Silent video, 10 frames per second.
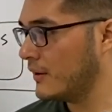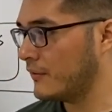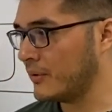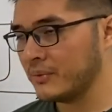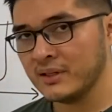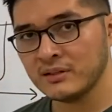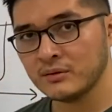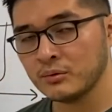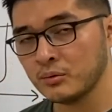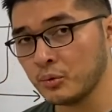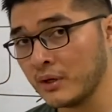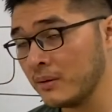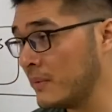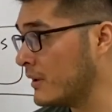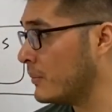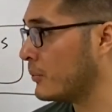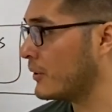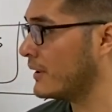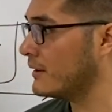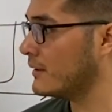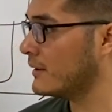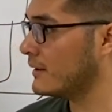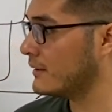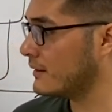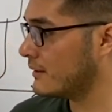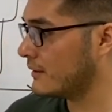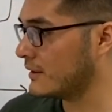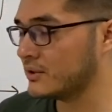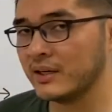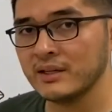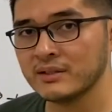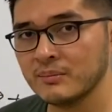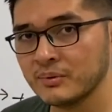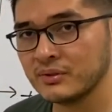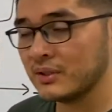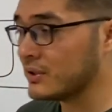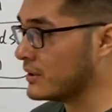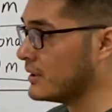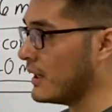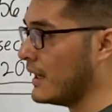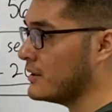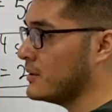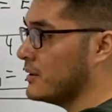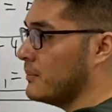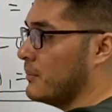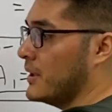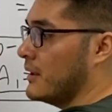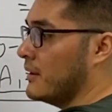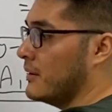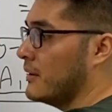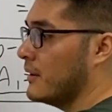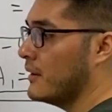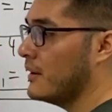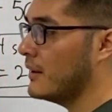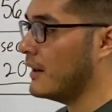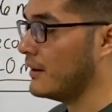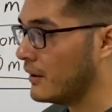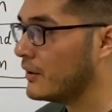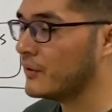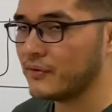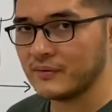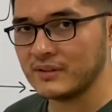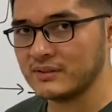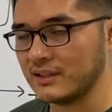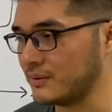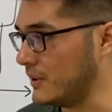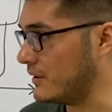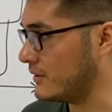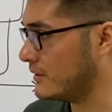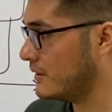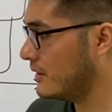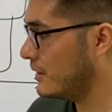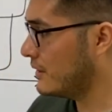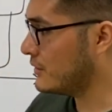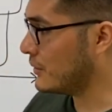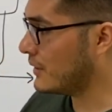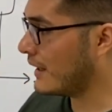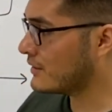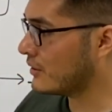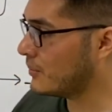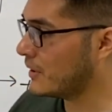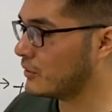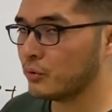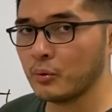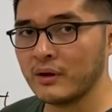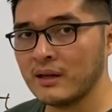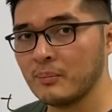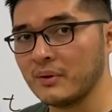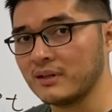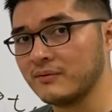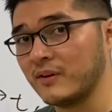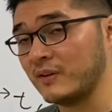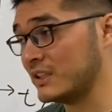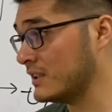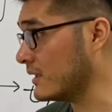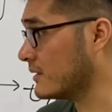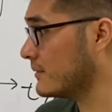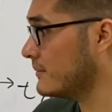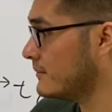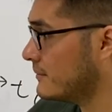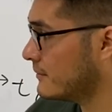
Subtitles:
From this 20 meter point, the change in position has been another 56 meters. So that's going to be 20 plus 56.